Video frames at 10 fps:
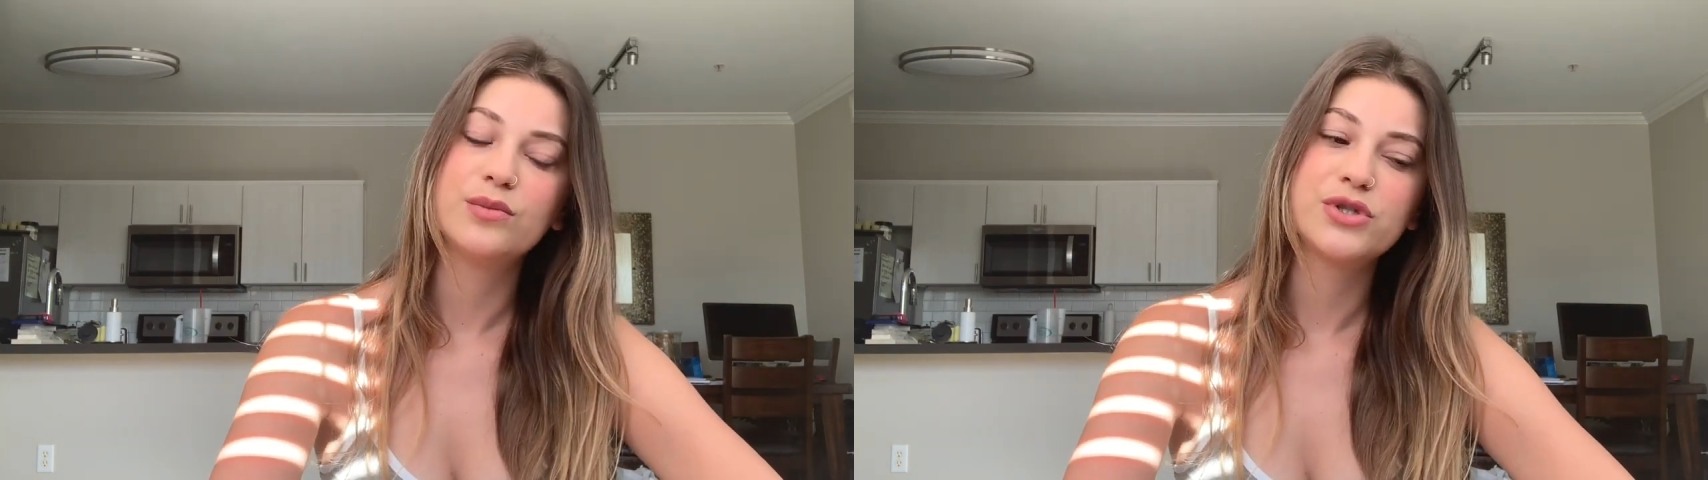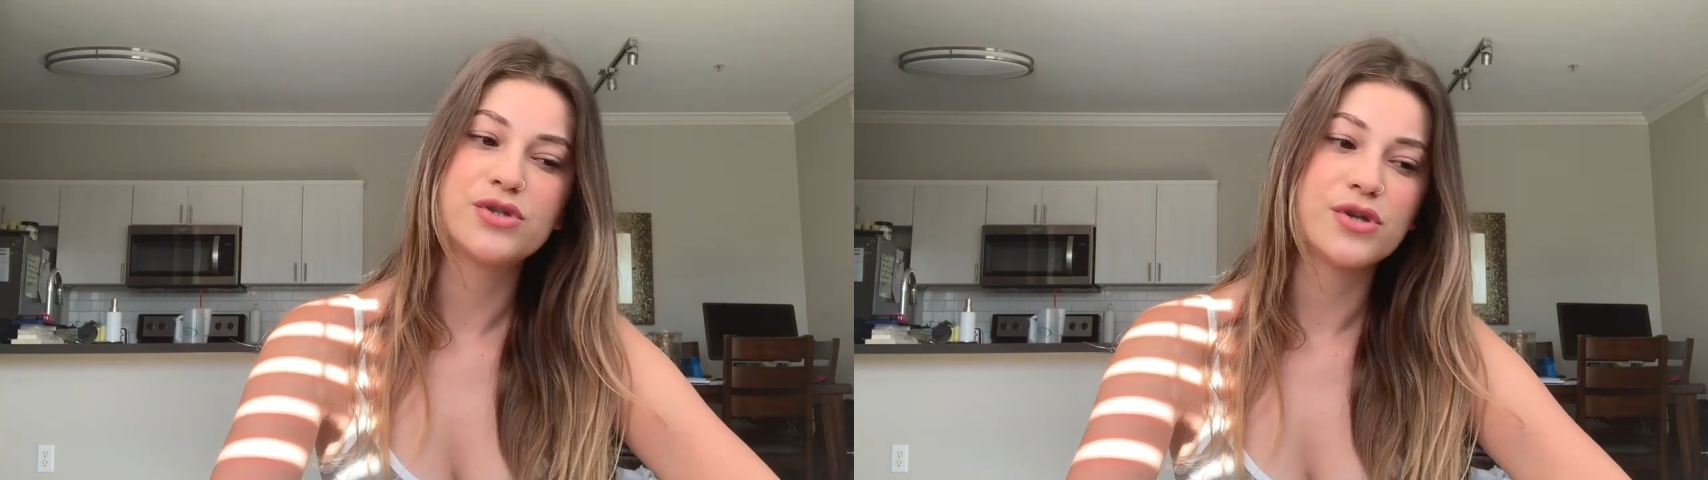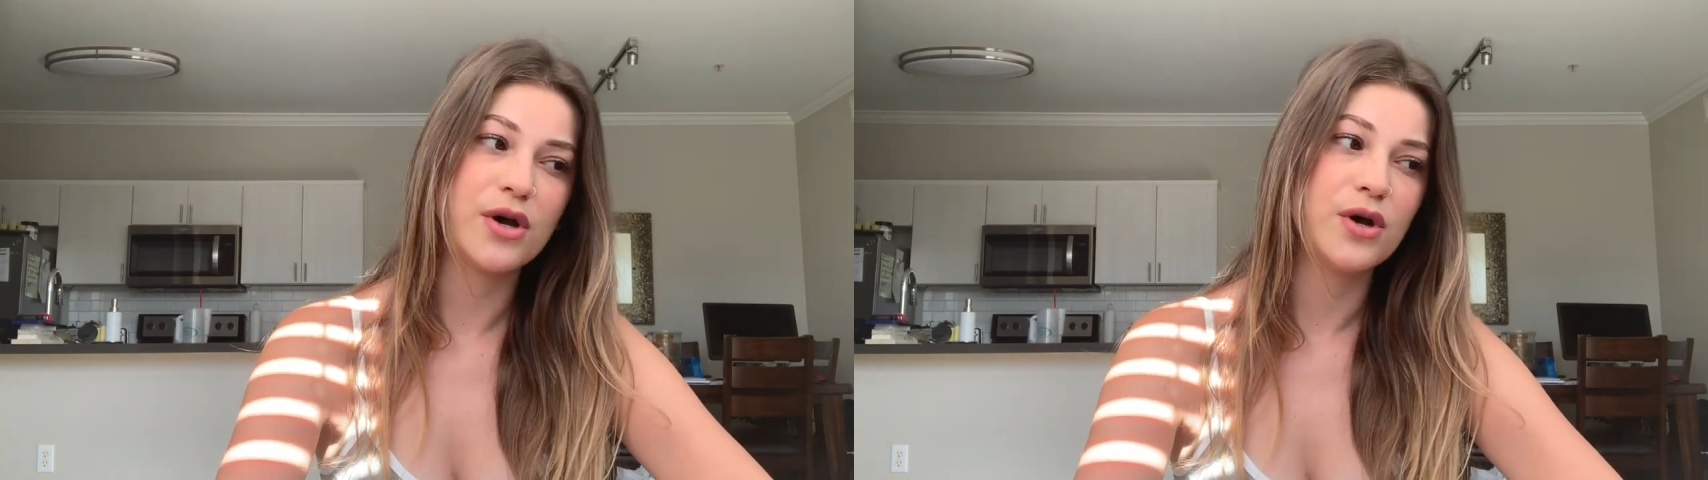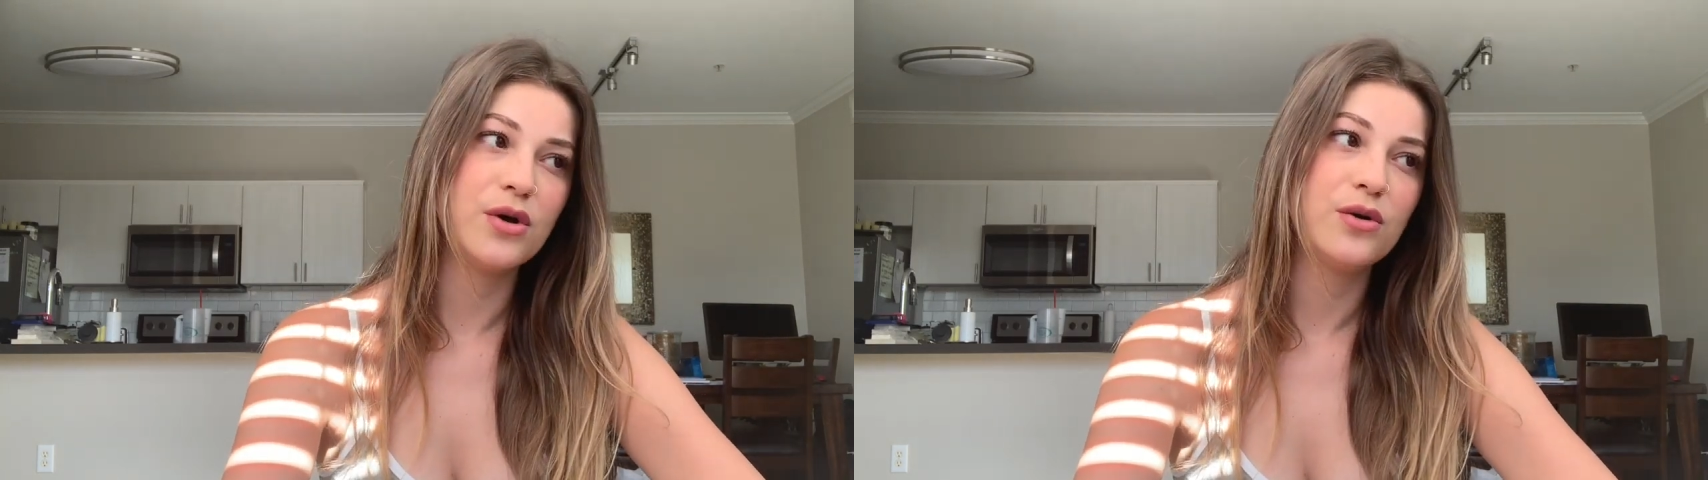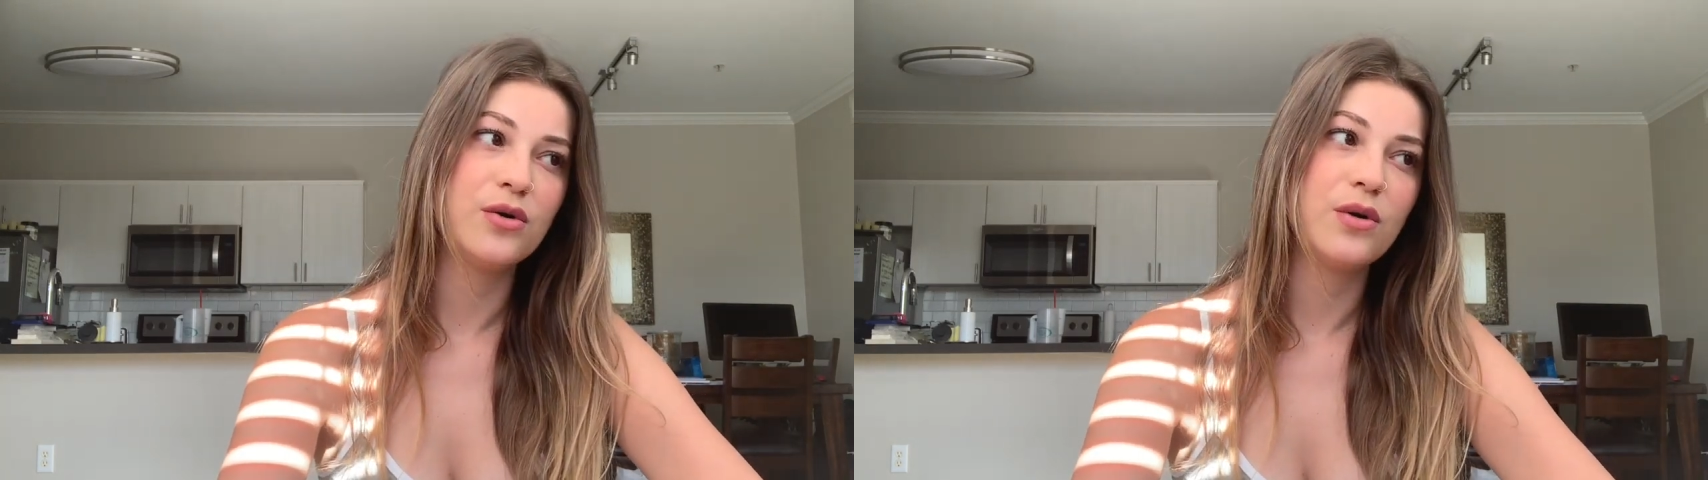
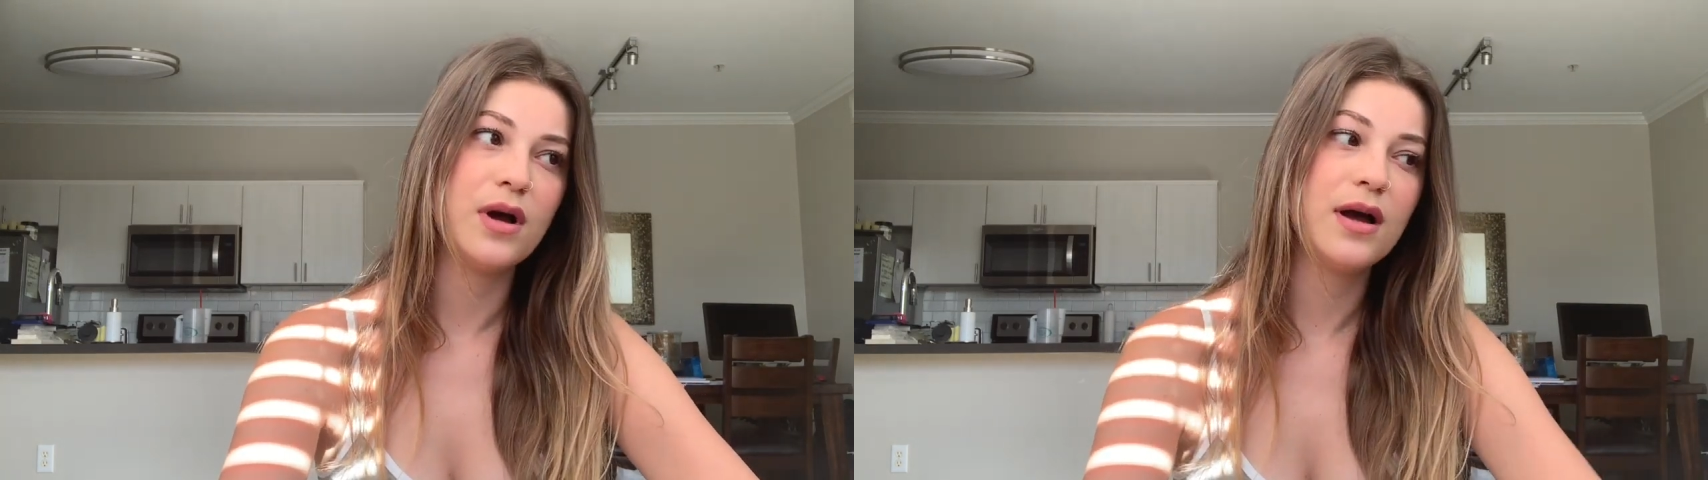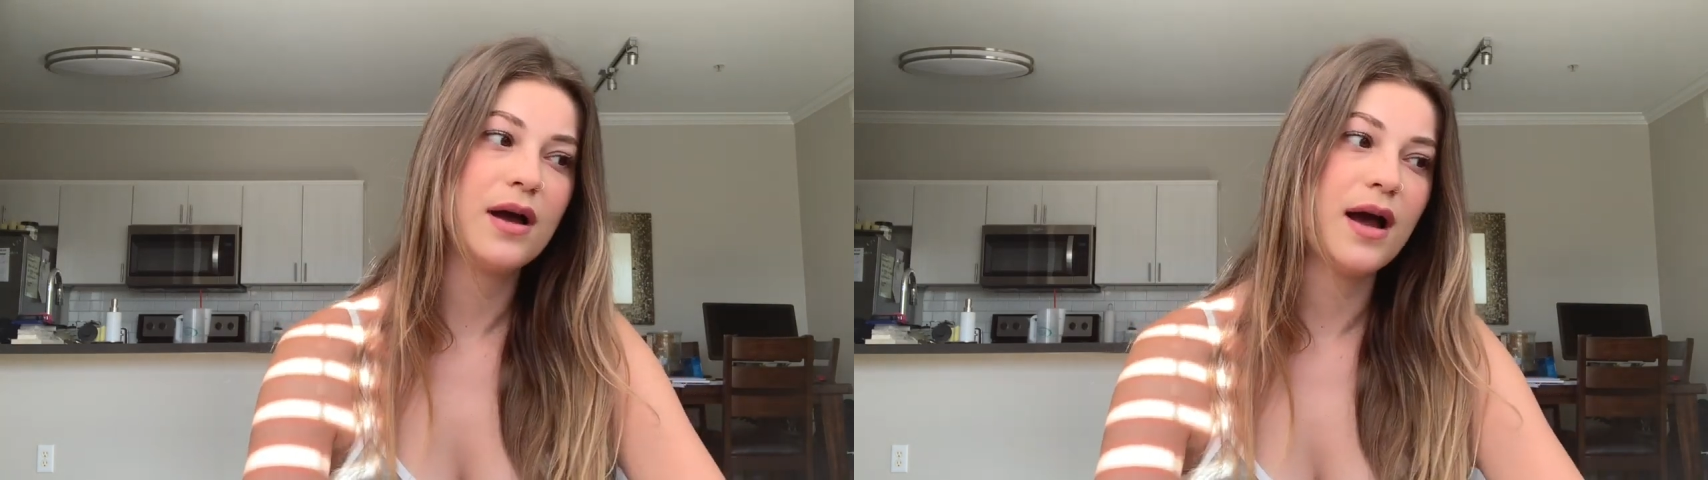So